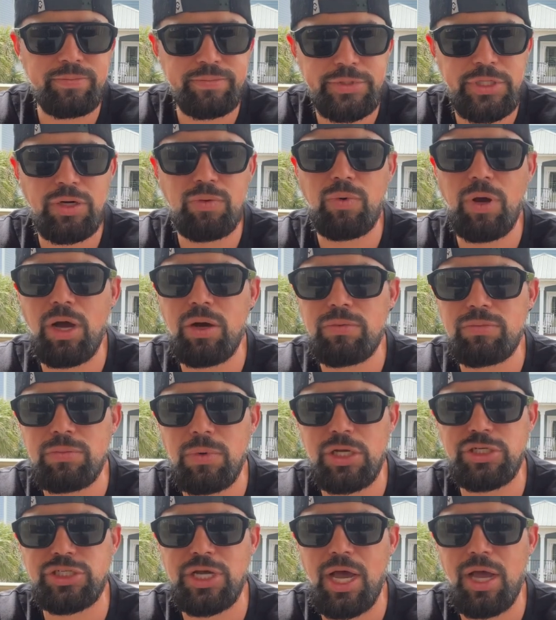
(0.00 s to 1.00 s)
Did well.
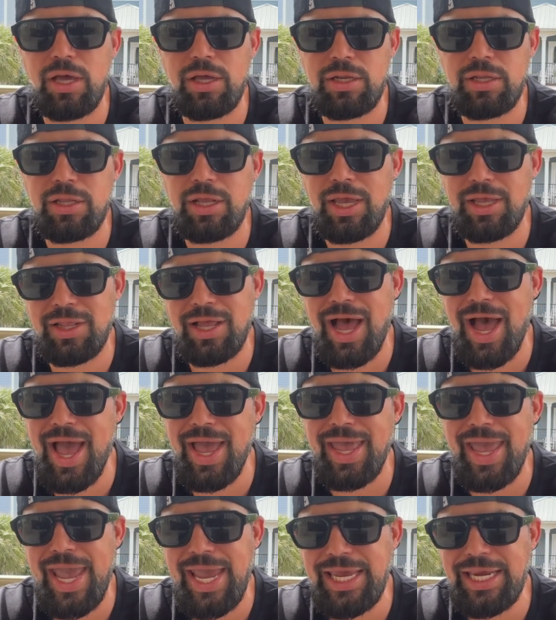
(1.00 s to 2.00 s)
I shot in the
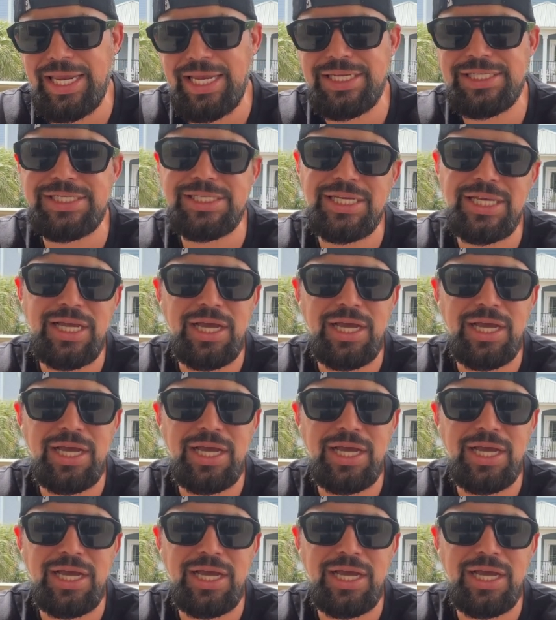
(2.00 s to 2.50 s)
high 80s,